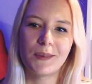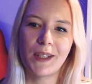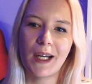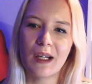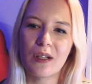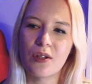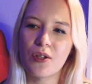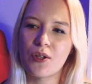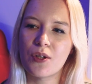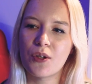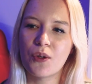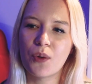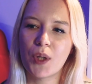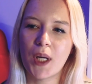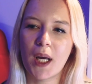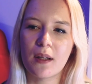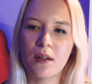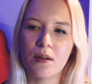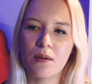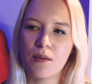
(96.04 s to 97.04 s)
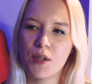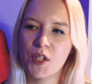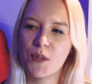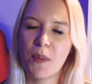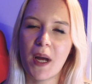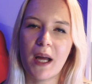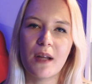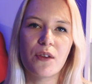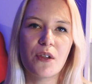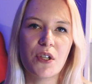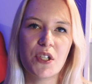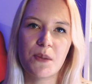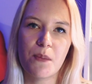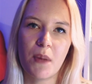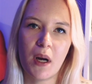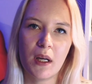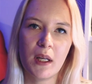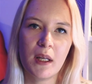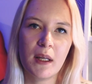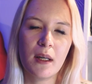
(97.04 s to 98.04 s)
that you can spend this
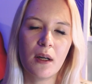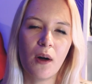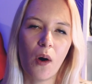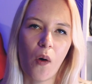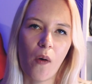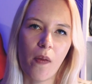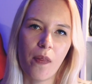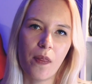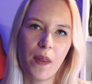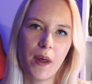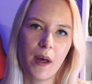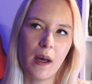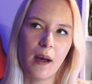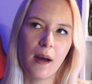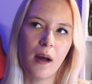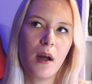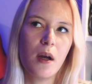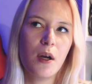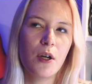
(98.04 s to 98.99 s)
money on the